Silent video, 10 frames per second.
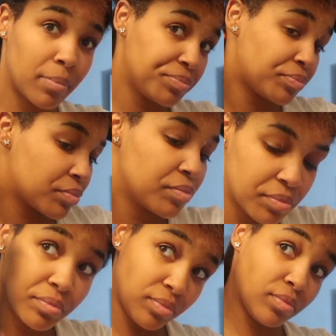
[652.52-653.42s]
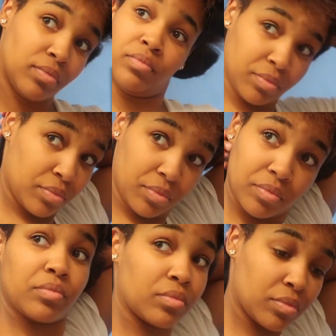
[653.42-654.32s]
and you're pretty much going to
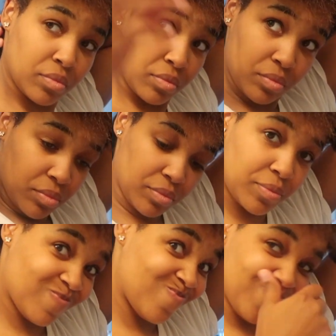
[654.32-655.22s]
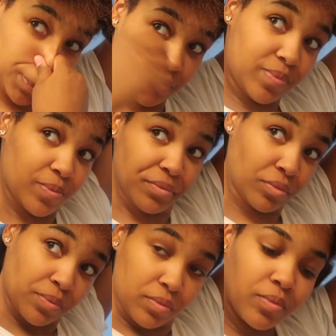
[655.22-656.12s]
repeat this
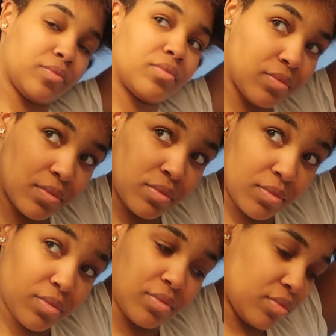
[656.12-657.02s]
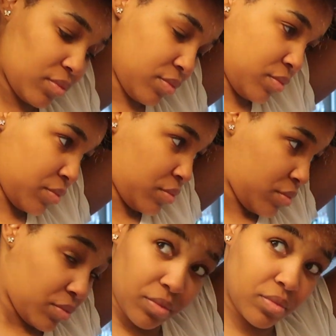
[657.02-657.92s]
whole process. Is really easy at
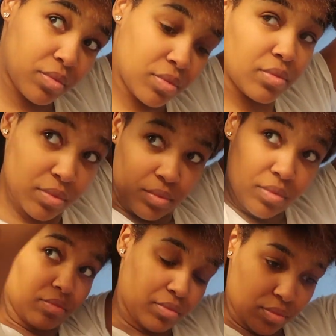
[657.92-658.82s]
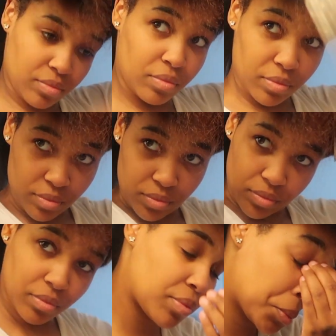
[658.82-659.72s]
this point. Like literally you
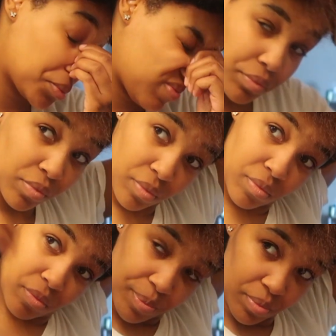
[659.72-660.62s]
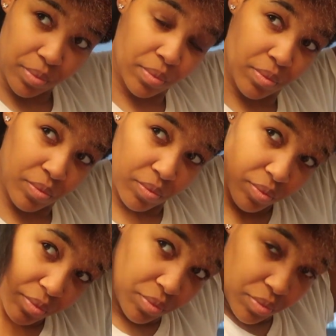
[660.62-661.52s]
take smaller sections like I said in the
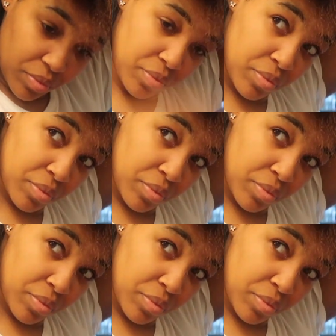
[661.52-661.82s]
beginning, because it